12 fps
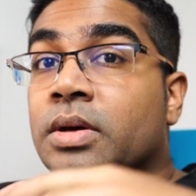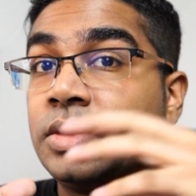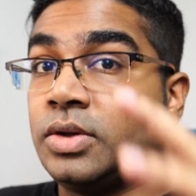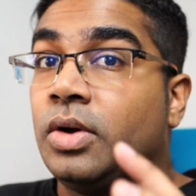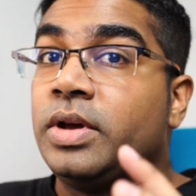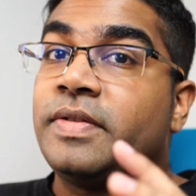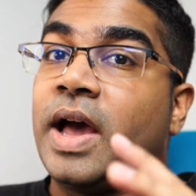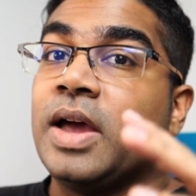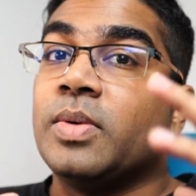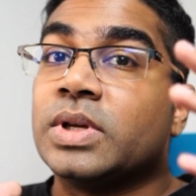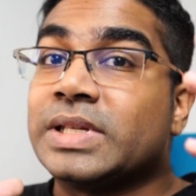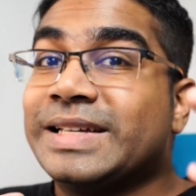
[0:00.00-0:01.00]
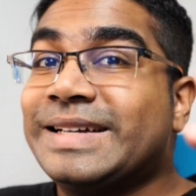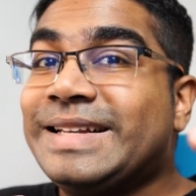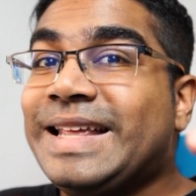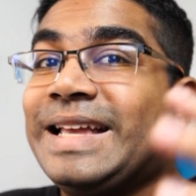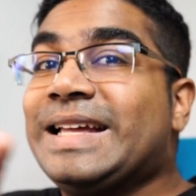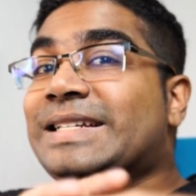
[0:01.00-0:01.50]
So if I was
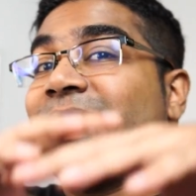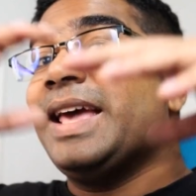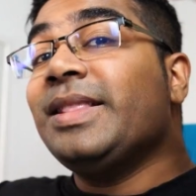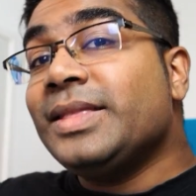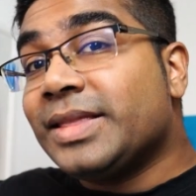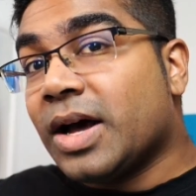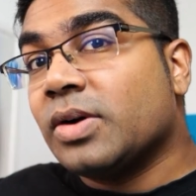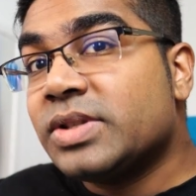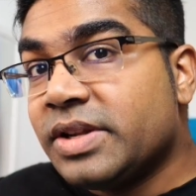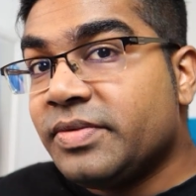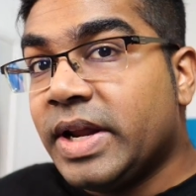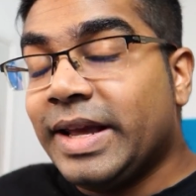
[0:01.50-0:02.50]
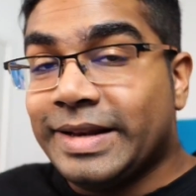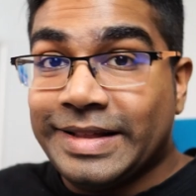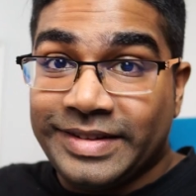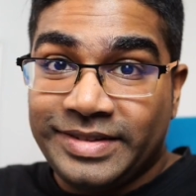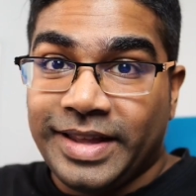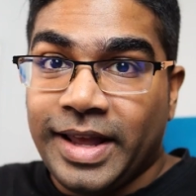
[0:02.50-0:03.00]
earning 10,000 ringgit
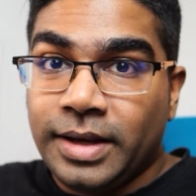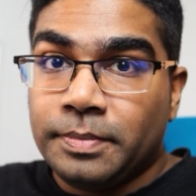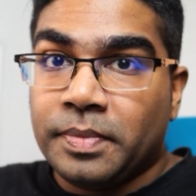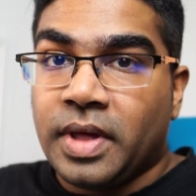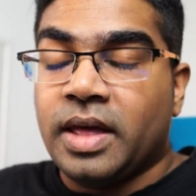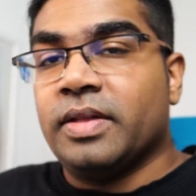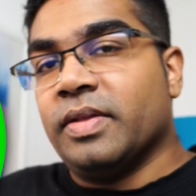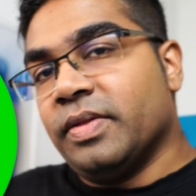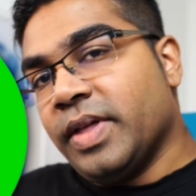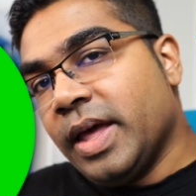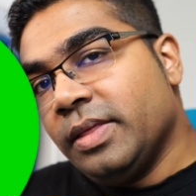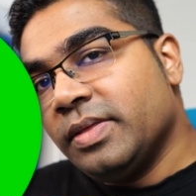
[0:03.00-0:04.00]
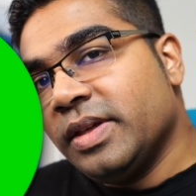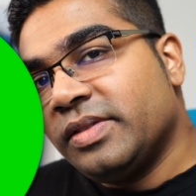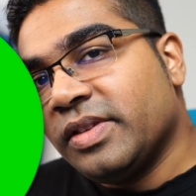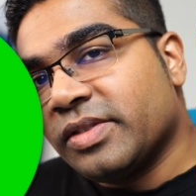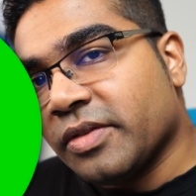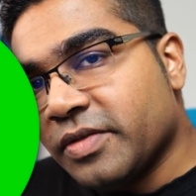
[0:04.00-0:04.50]
instead, then this
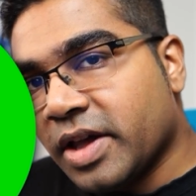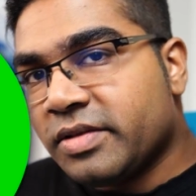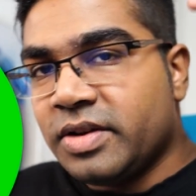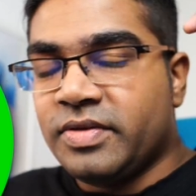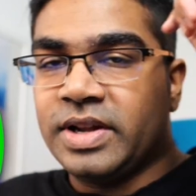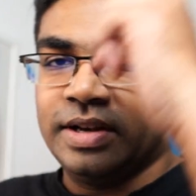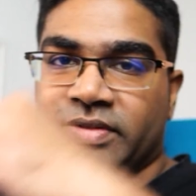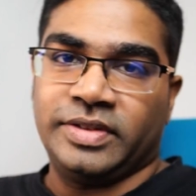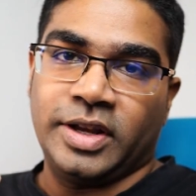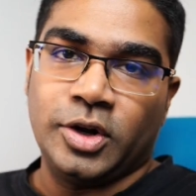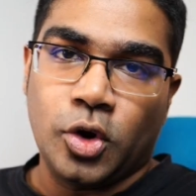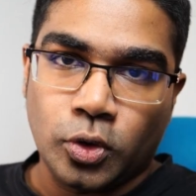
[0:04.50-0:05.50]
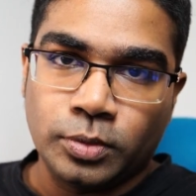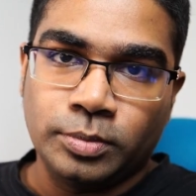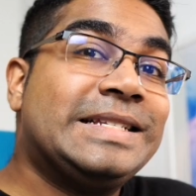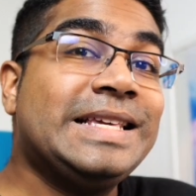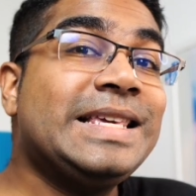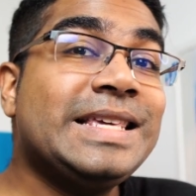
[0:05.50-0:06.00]
is a very realistic goal.
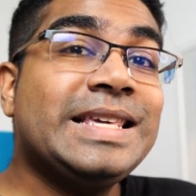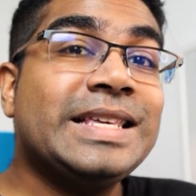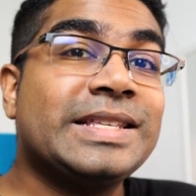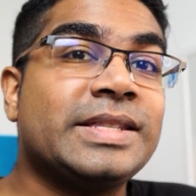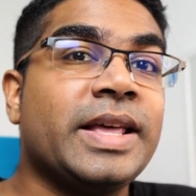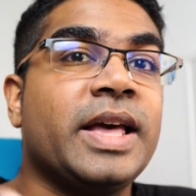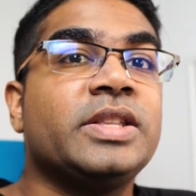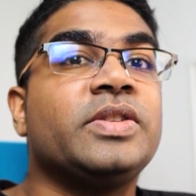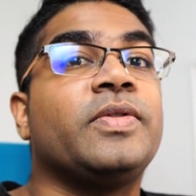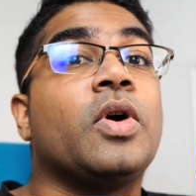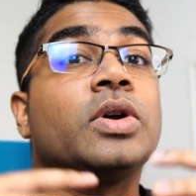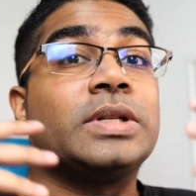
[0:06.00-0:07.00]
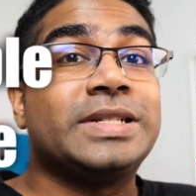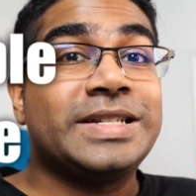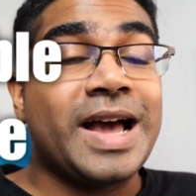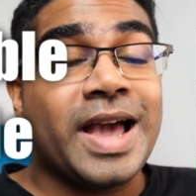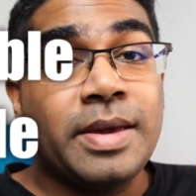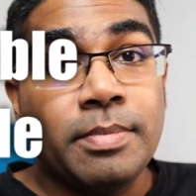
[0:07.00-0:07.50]
T stands for
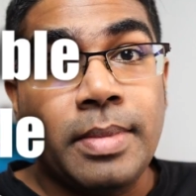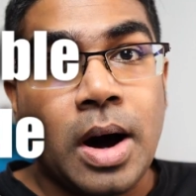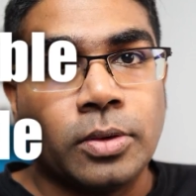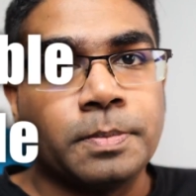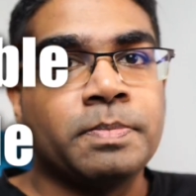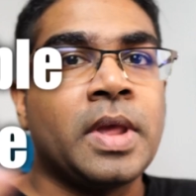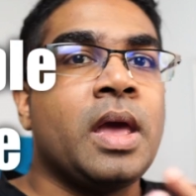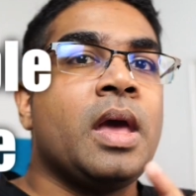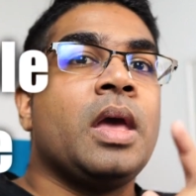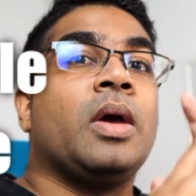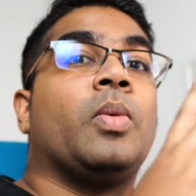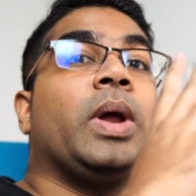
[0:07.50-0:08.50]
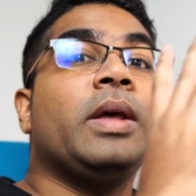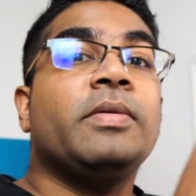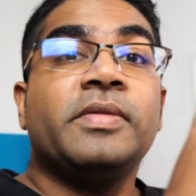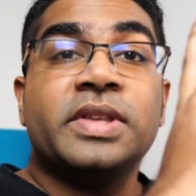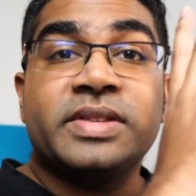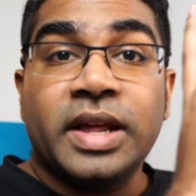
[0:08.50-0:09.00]
time bound. Whenever
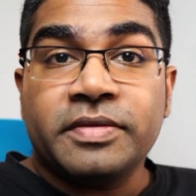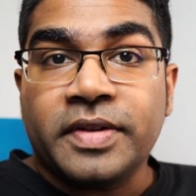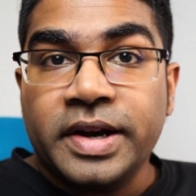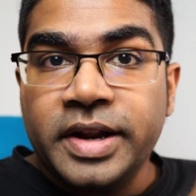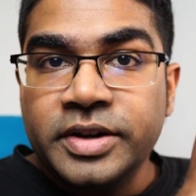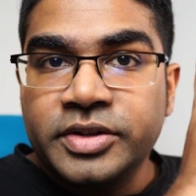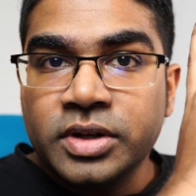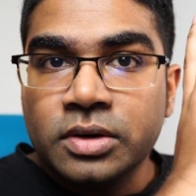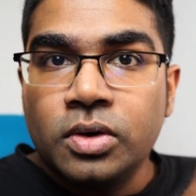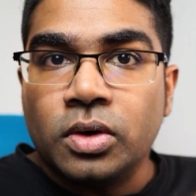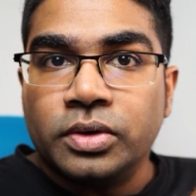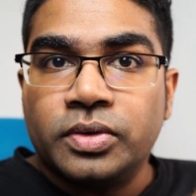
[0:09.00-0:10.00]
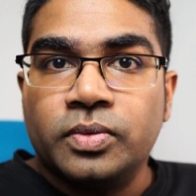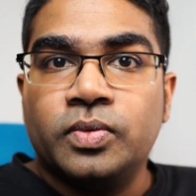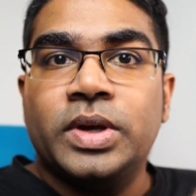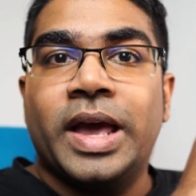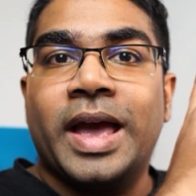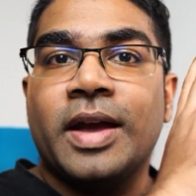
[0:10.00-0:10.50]
we set financial goals,
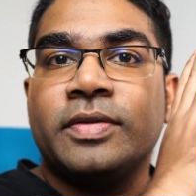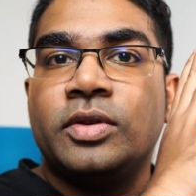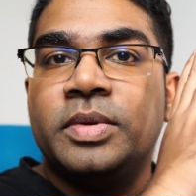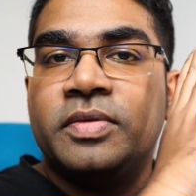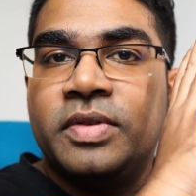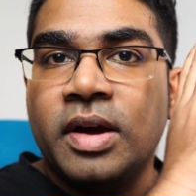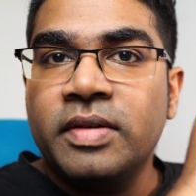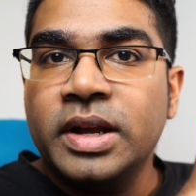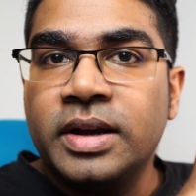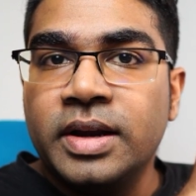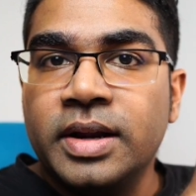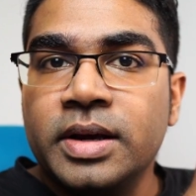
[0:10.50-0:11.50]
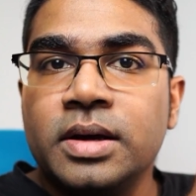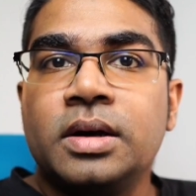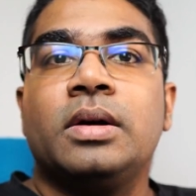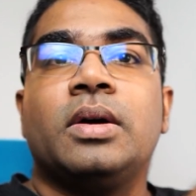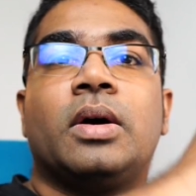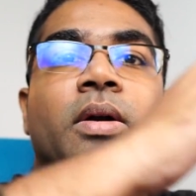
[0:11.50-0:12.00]
we have to be very clear
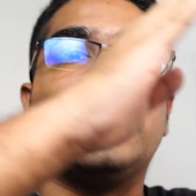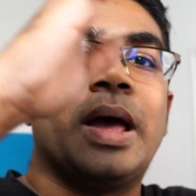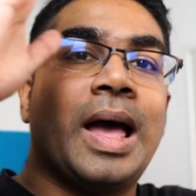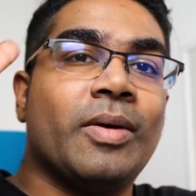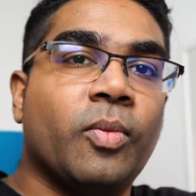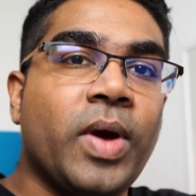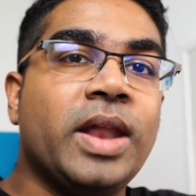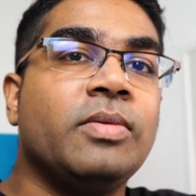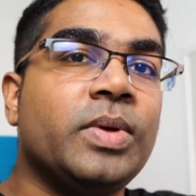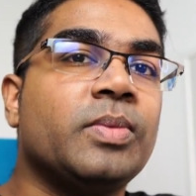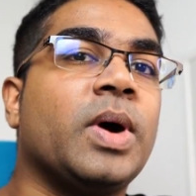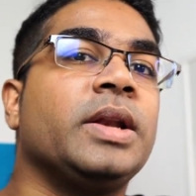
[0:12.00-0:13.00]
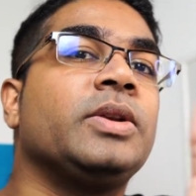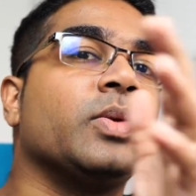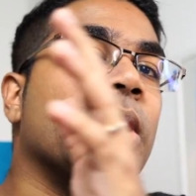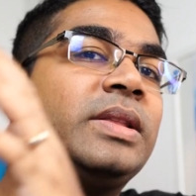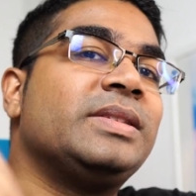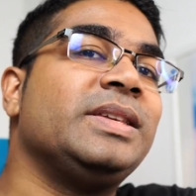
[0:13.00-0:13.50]
on when we want
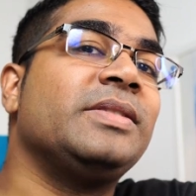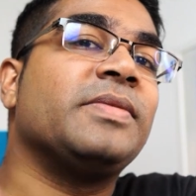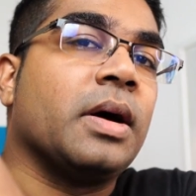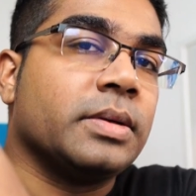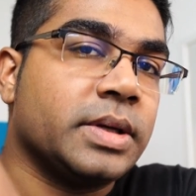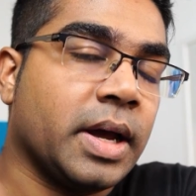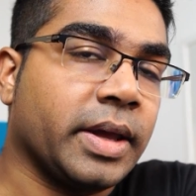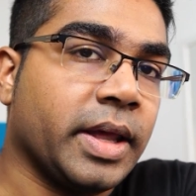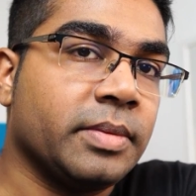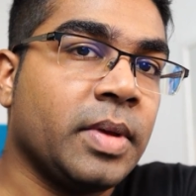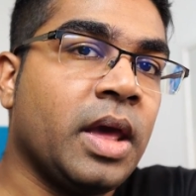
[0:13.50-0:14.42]
to achieve our target.